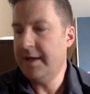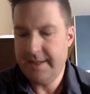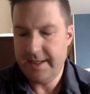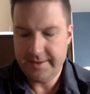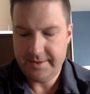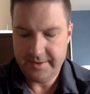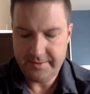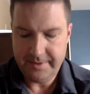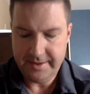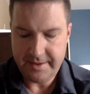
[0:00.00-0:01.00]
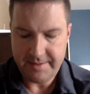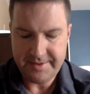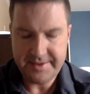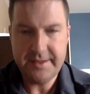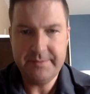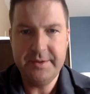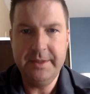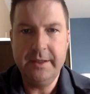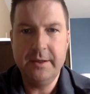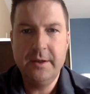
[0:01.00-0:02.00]
to answer, this would be the time to send them to
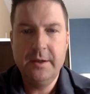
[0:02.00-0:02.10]
me.